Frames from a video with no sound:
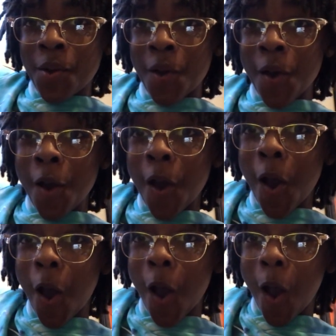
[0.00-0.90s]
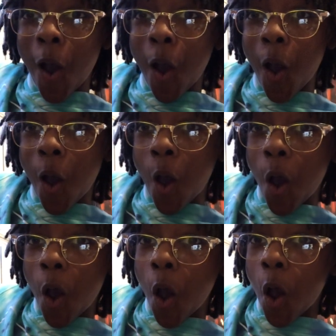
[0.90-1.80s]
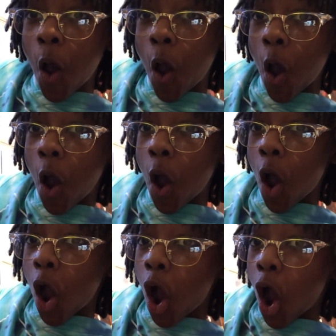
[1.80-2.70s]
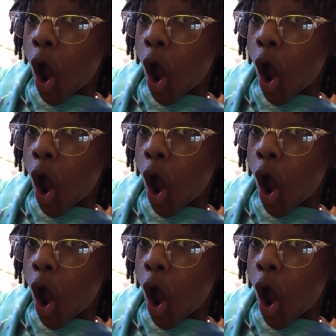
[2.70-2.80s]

No one is speaking in this clip.